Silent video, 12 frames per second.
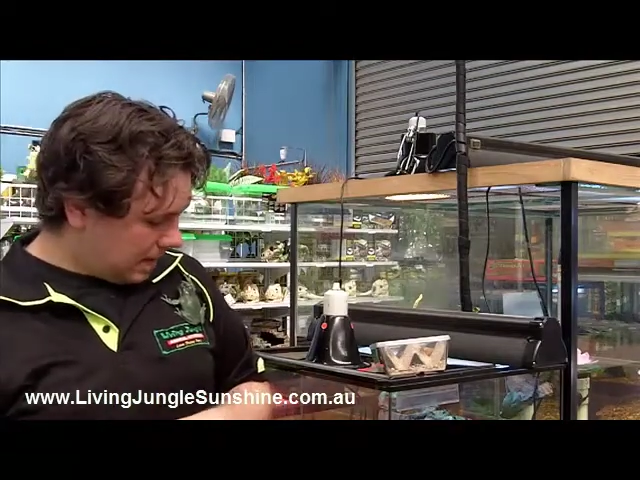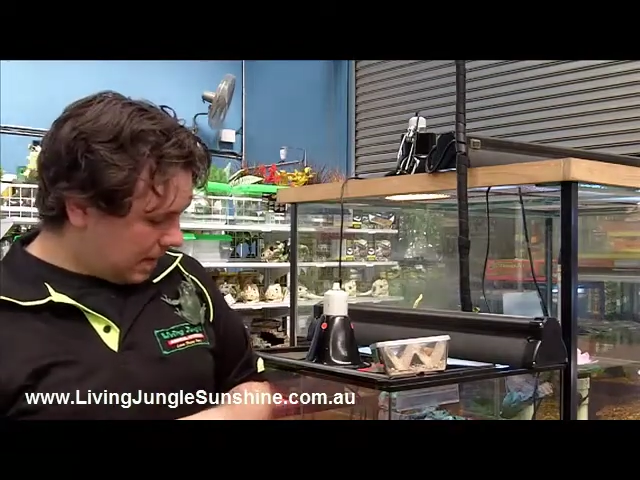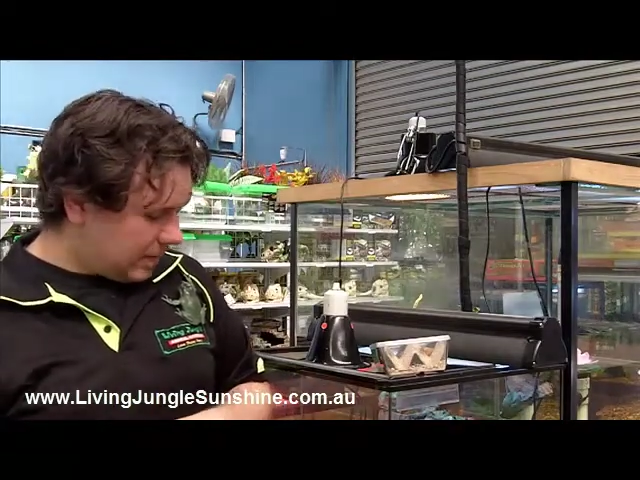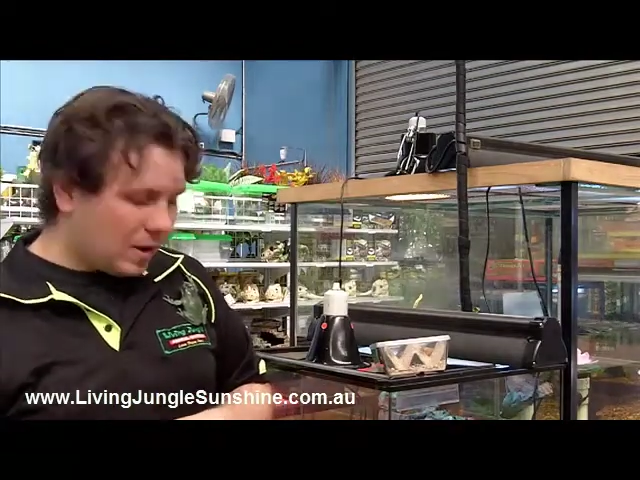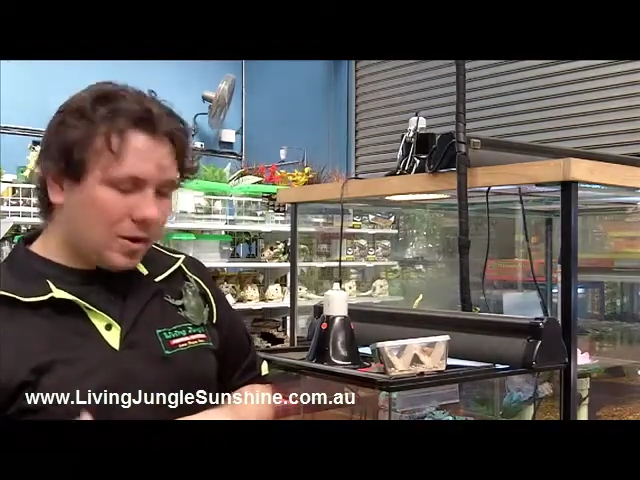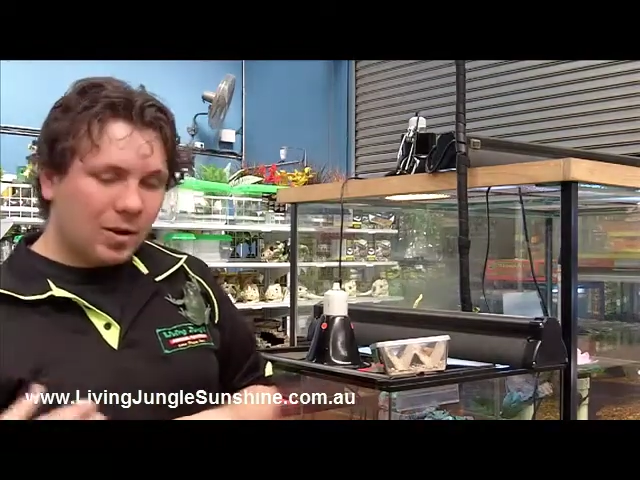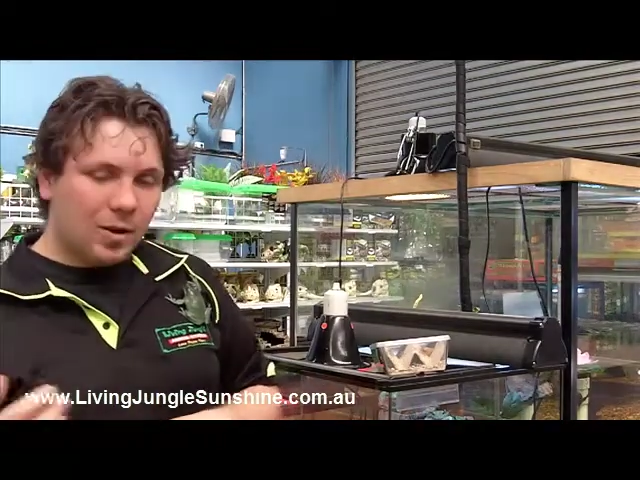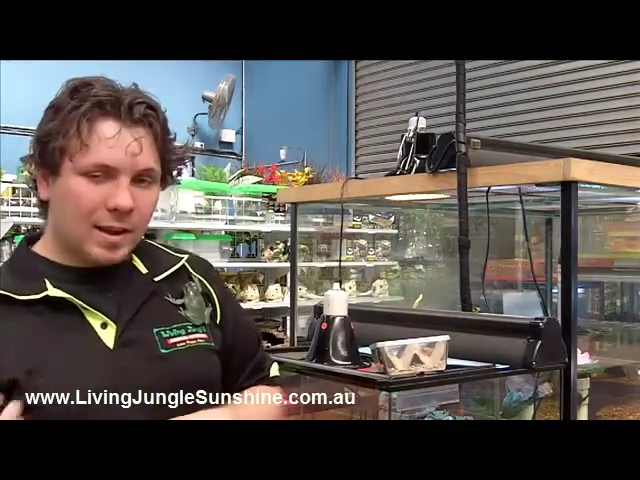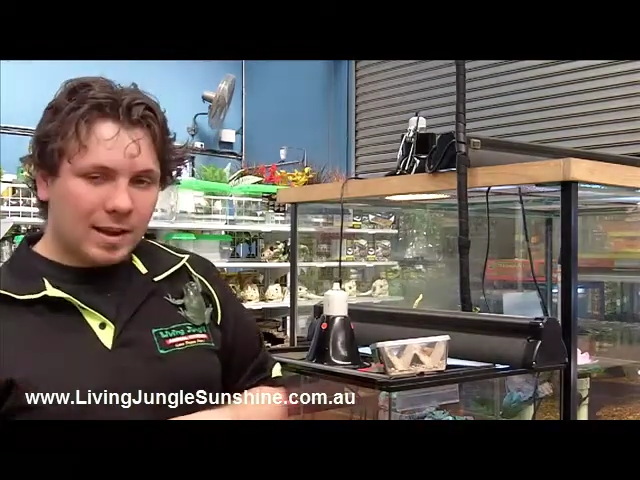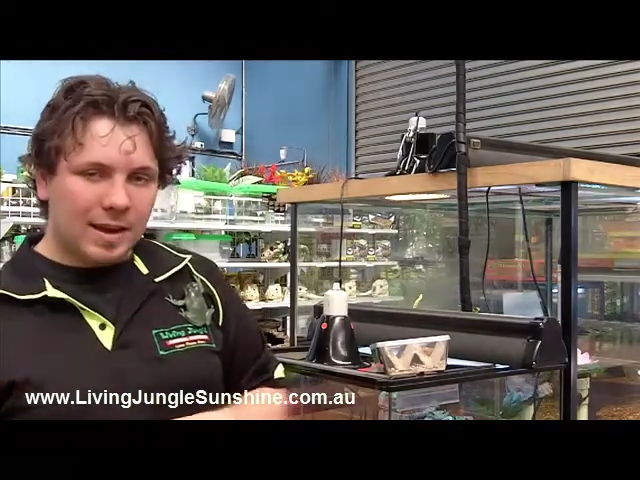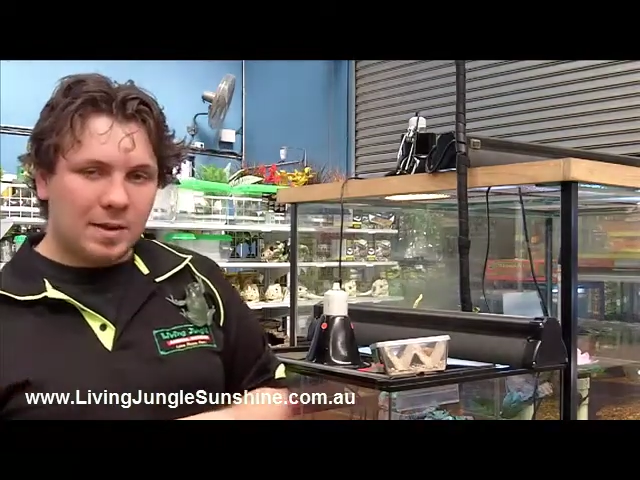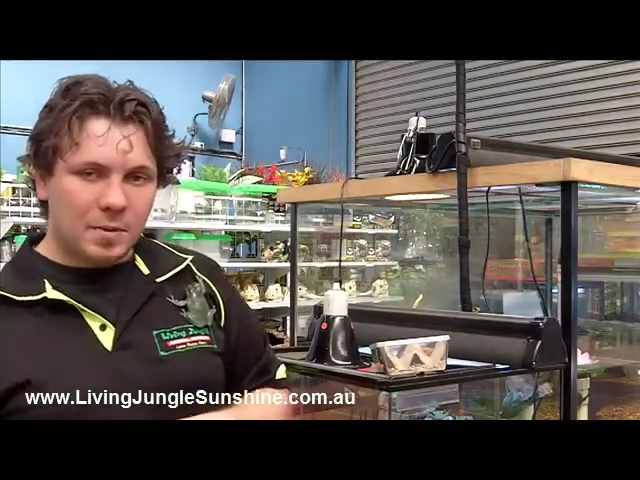If they don't
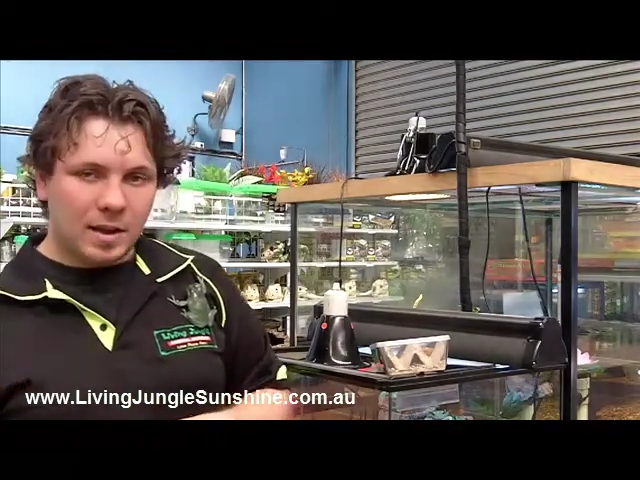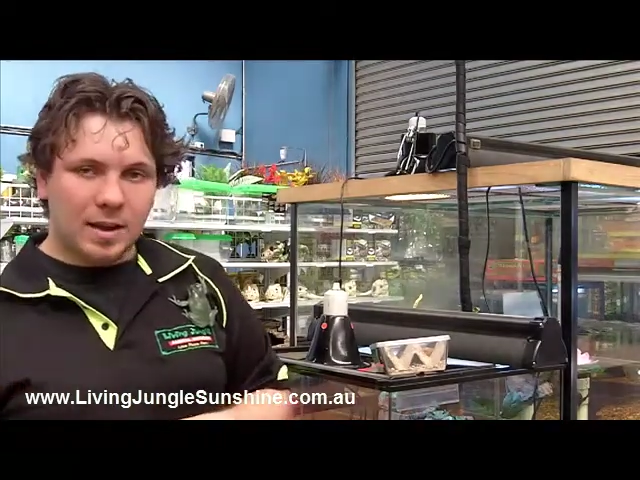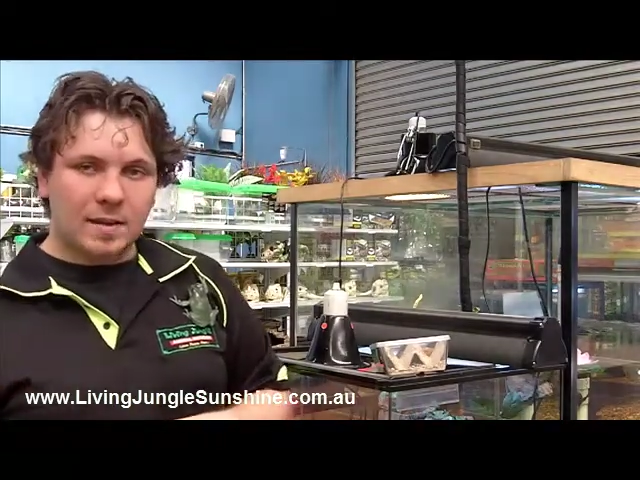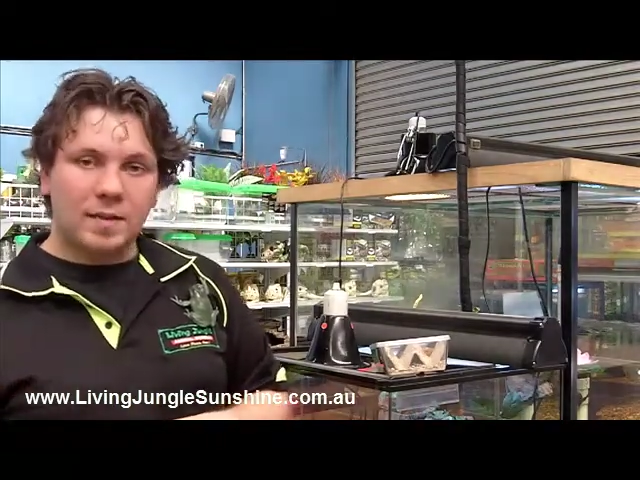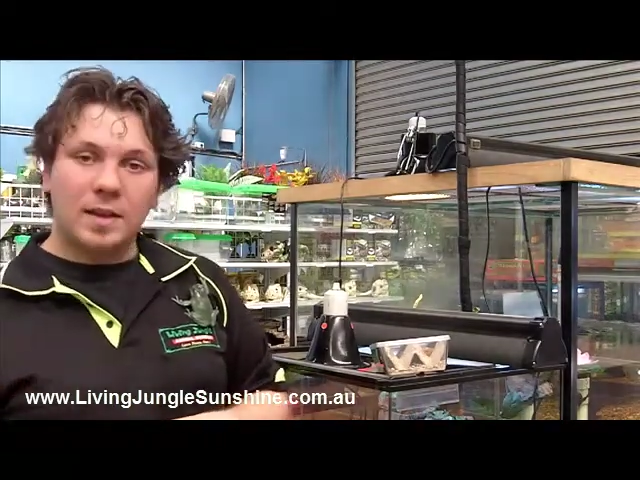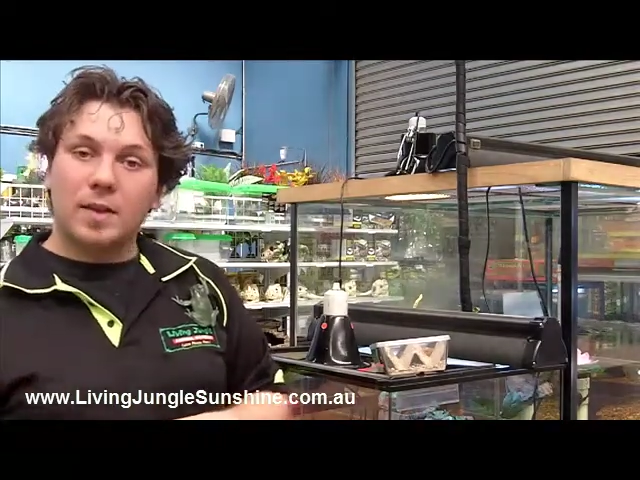like eating by hand,